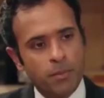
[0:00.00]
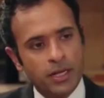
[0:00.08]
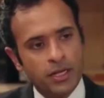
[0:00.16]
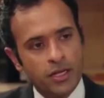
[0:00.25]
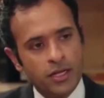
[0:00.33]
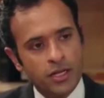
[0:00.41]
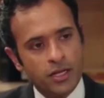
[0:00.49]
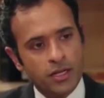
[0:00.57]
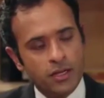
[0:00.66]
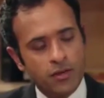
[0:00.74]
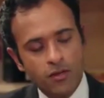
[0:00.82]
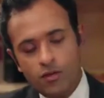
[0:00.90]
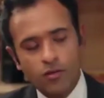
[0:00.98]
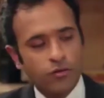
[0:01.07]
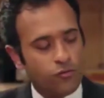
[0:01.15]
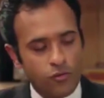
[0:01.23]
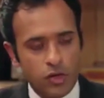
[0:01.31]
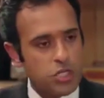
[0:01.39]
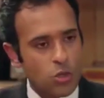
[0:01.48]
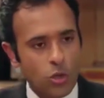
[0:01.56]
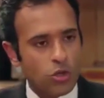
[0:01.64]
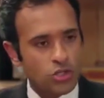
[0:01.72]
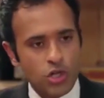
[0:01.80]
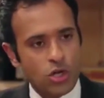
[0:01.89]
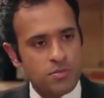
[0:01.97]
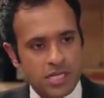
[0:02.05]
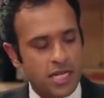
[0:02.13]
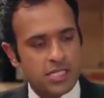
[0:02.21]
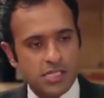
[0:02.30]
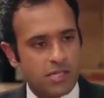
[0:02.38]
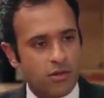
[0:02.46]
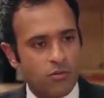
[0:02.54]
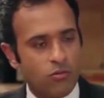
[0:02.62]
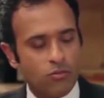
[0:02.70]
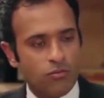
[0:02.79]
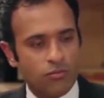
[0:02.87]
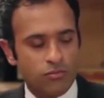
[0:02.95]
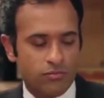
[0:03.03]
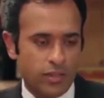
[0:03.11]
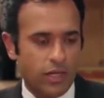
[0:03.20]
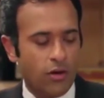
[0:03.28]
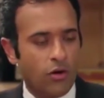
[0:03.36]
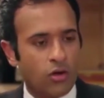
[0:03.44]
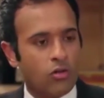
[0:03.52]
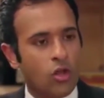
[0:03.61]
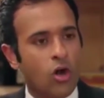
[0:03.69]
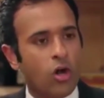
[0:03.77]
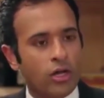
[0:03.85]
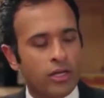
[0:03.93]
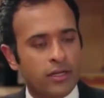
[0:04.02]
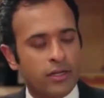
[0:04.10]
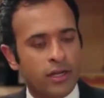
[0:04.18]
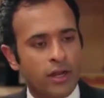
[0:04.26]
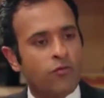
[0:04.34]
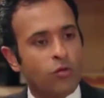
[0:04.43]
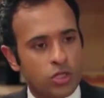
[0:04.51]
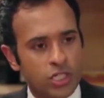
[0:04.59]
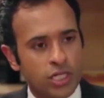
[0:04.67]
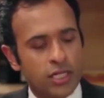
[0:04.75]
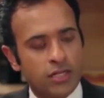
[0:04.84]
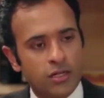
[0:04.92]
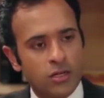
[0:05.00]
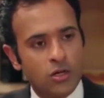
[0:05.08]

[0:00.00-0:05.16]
but for historical circumstances that you know, are long and, and unfortunate.